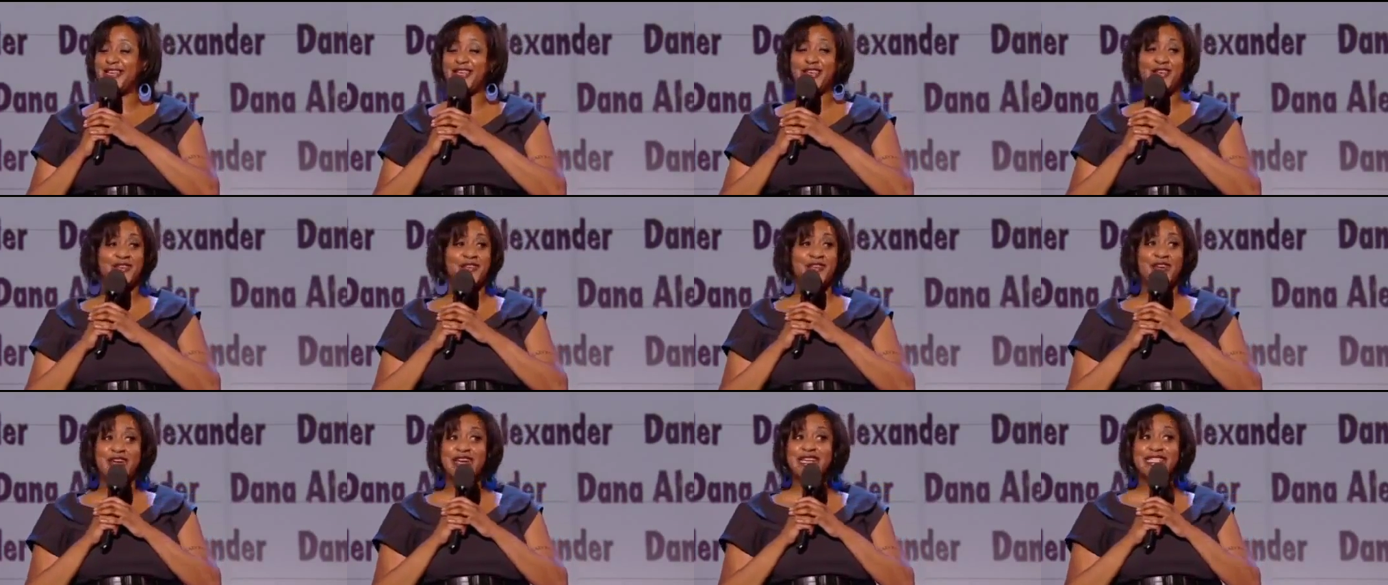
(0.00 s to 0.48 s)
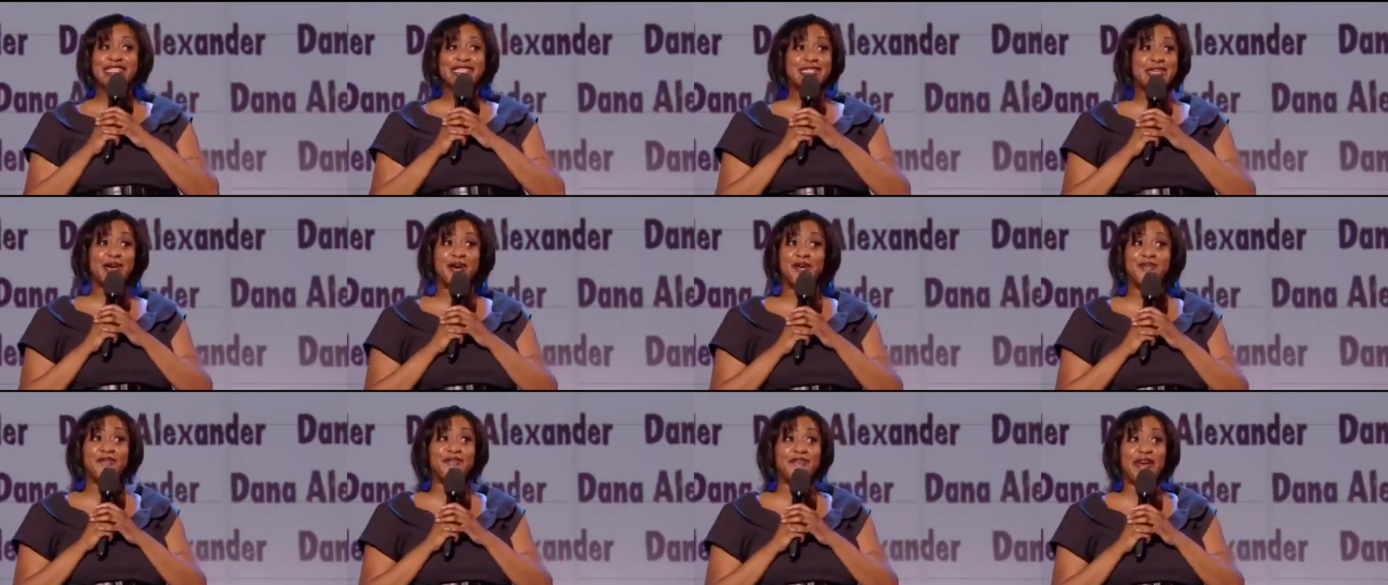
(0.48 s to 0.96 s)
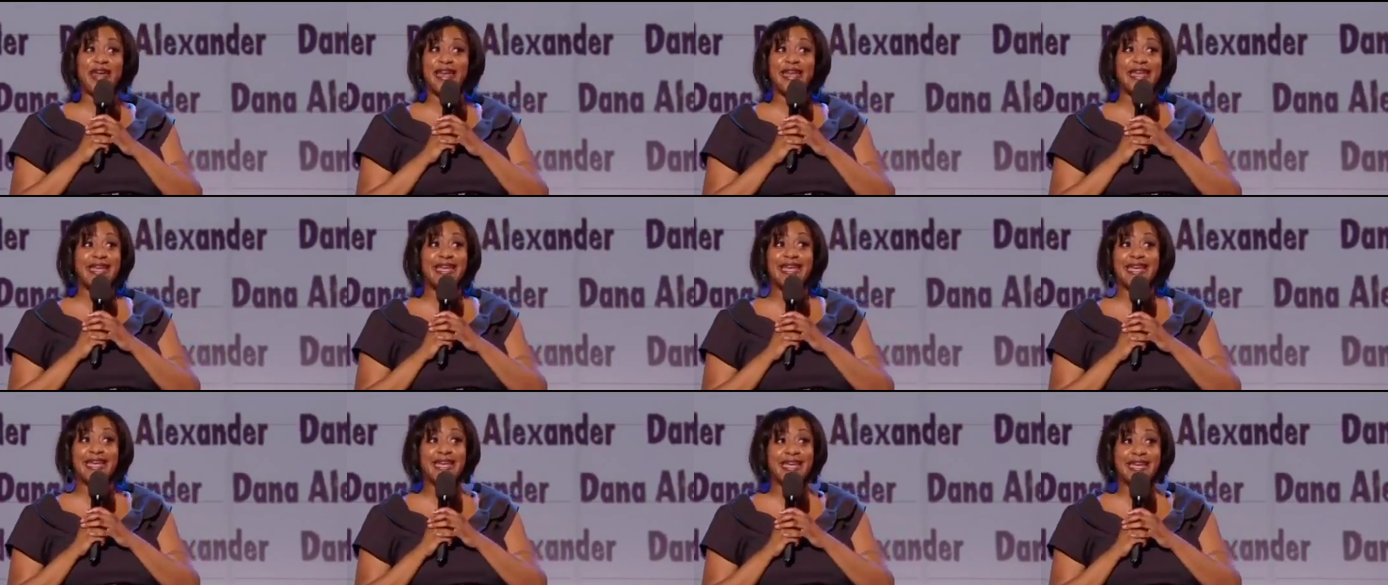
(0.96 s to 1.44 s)
You are so
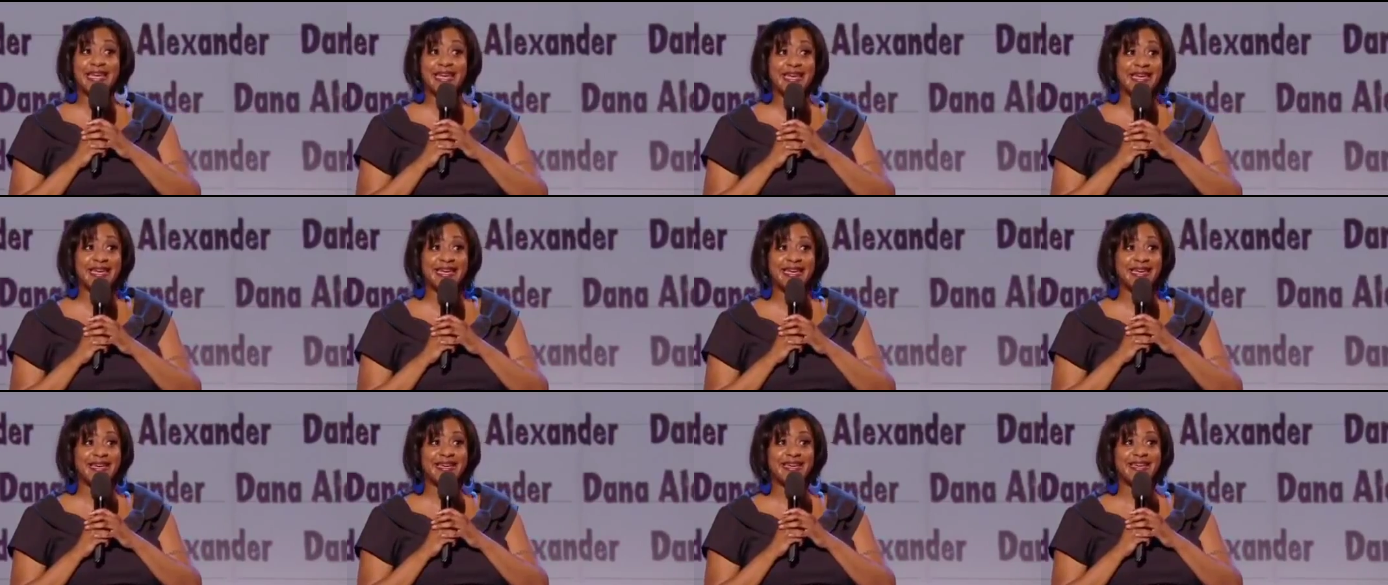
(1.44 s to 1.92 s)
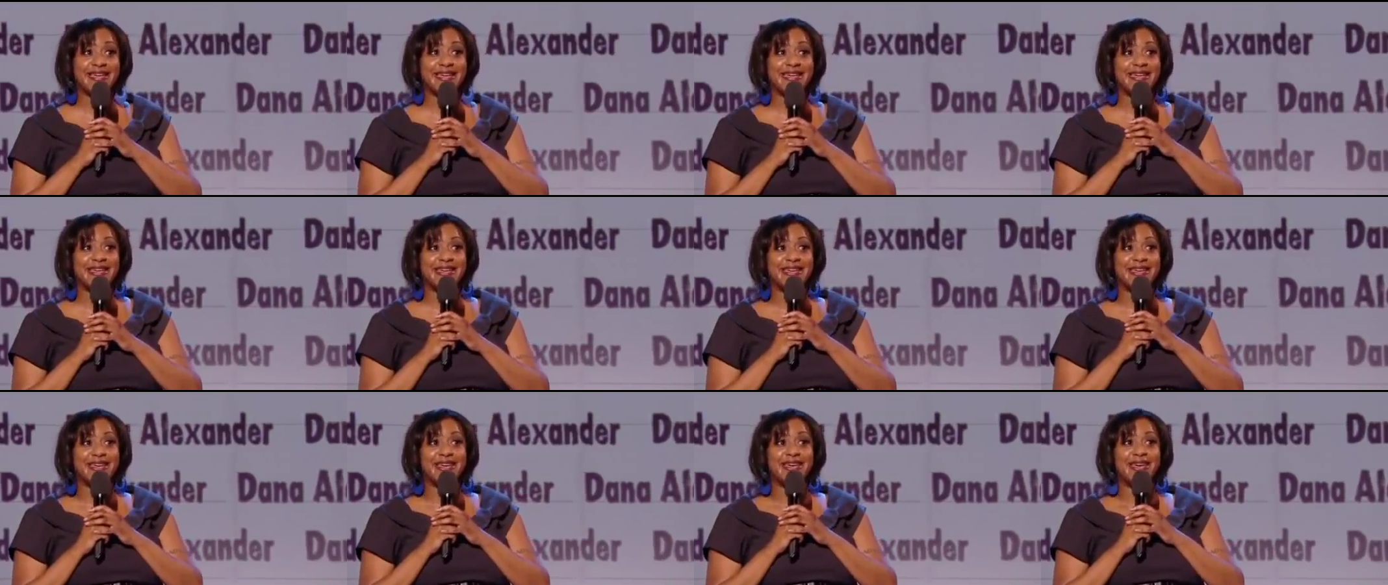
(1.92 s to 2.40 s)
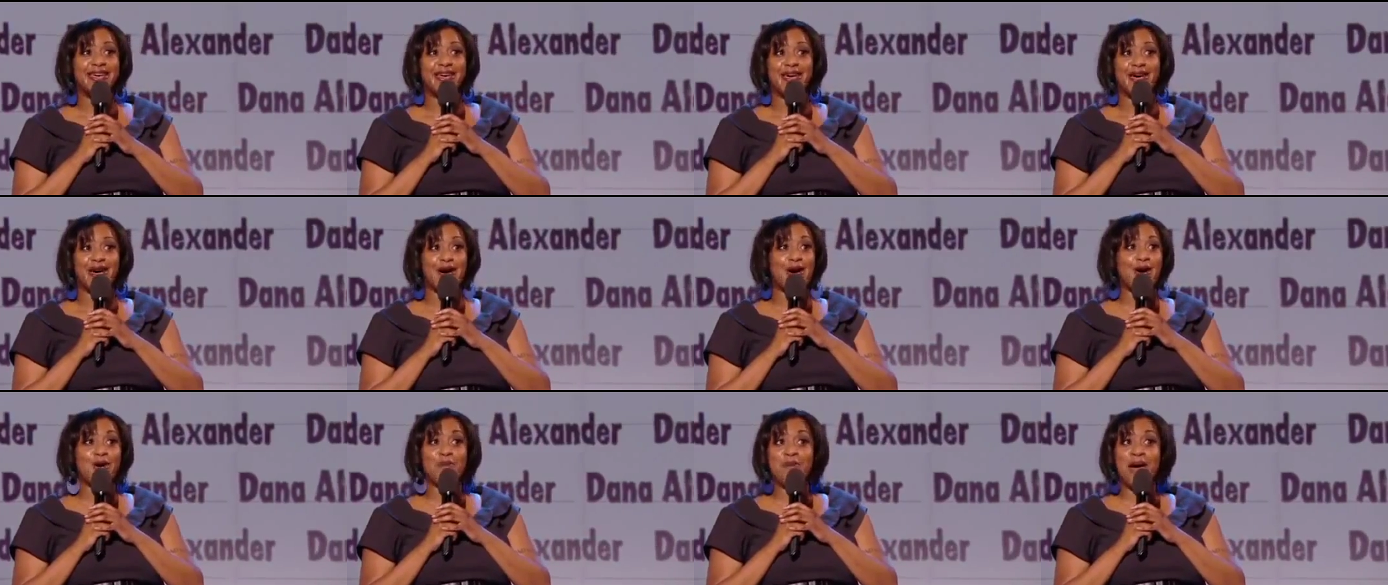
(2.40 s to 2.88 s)
funny.
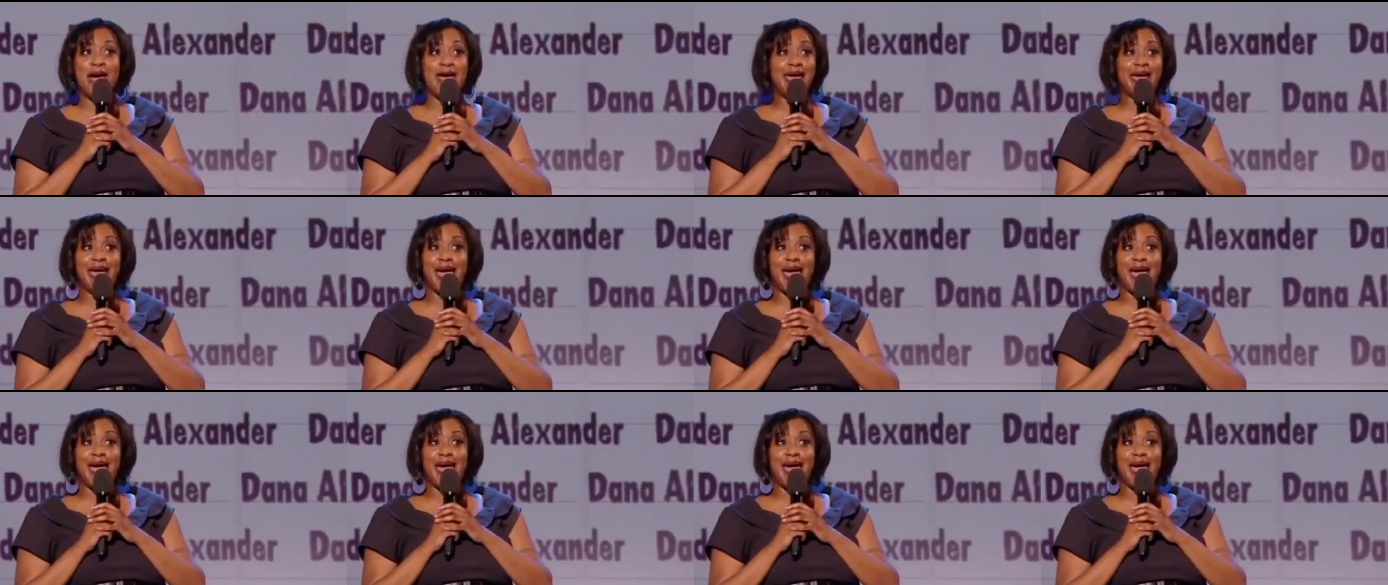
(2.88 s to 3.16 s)
Oh my God!